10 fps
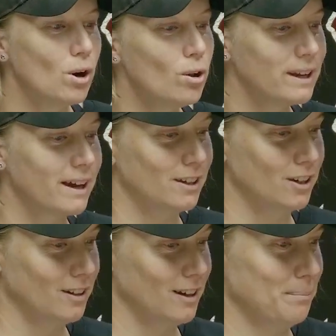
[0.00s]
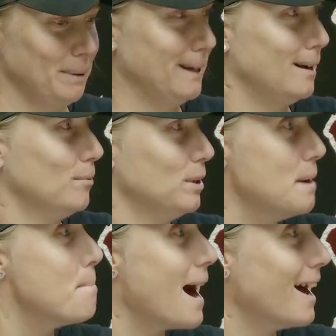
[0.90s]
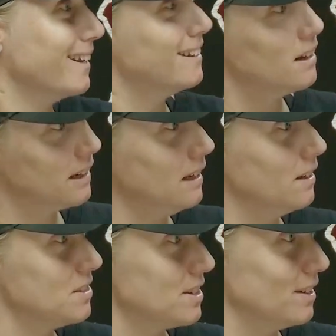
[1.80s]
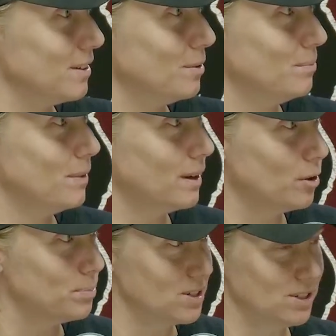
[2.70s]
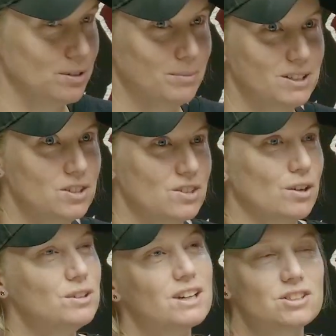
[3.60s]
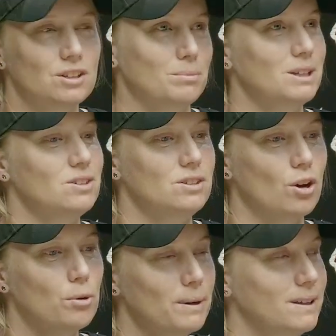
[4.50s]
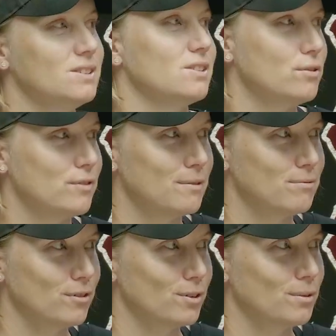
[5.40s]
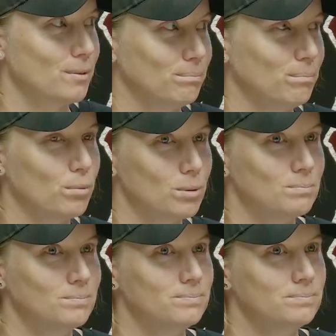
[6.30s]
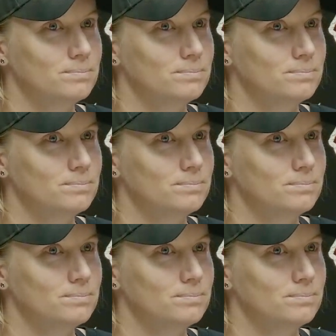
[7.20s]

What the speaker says: If it's rolling at you, you like pick it up with your bat and like hit it to the opposition, but just don't touch it because you're opening yourself up for a problem.